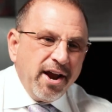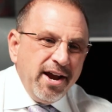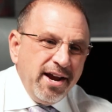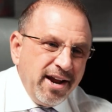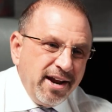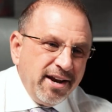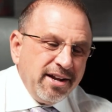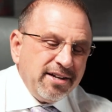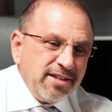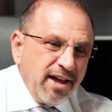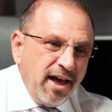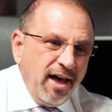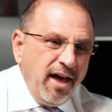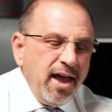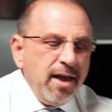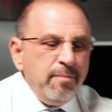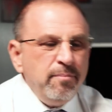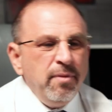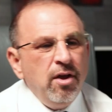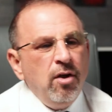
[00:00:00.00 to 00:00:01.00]
right at a
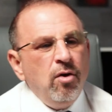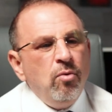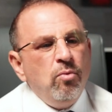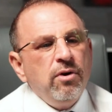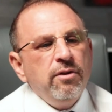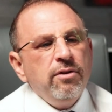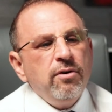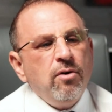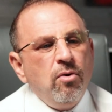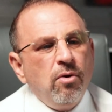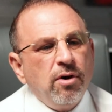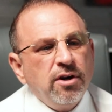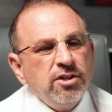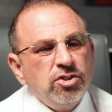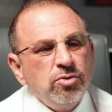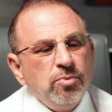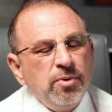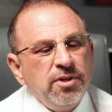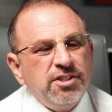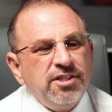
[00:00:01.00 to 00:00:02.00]
time, where the
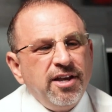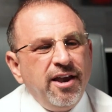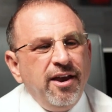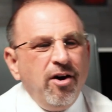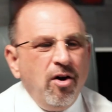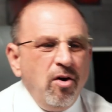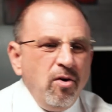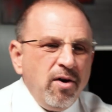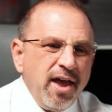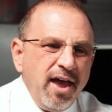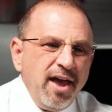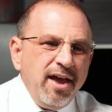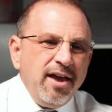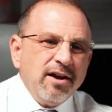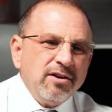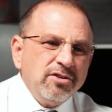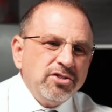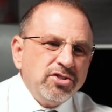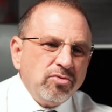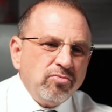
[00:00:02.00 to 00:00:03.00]
courts would say, okay,
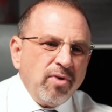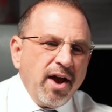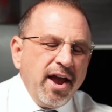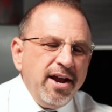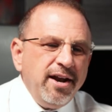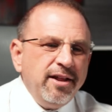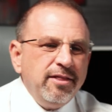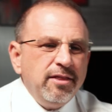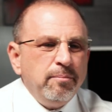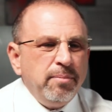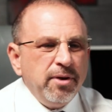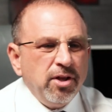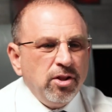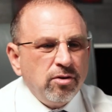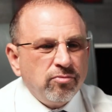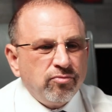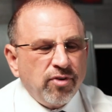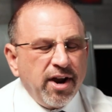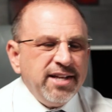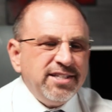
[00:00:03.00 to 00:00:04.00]
here's a right in the Bill
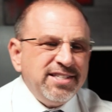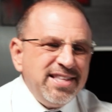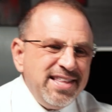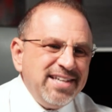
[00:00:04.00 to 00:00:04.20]
of Rights.